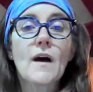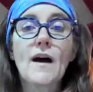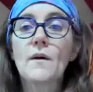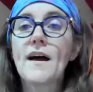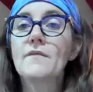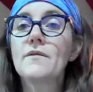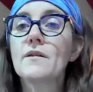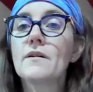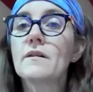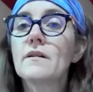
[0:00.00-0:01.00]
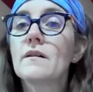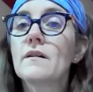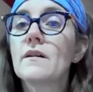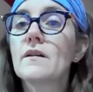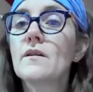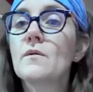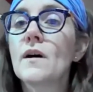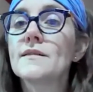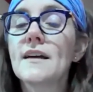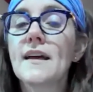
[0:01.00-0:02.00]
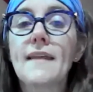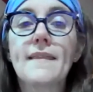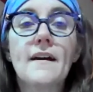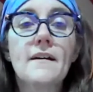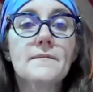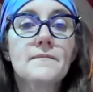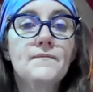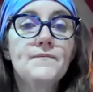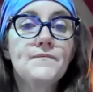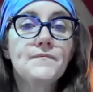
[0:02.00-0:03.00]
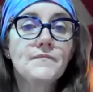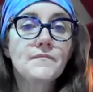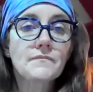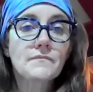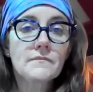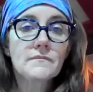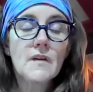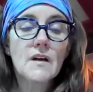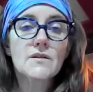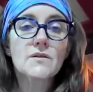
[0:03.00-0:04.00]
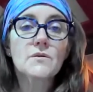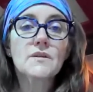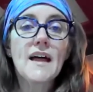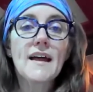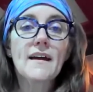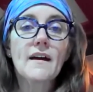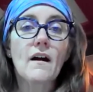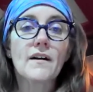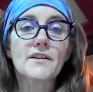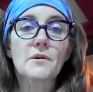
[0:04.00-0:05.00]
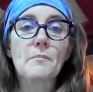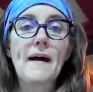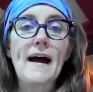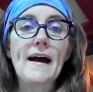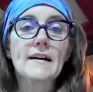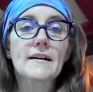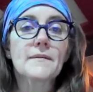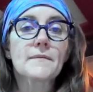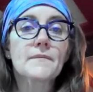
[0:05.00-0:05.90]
However you want to get there. So laying on your back.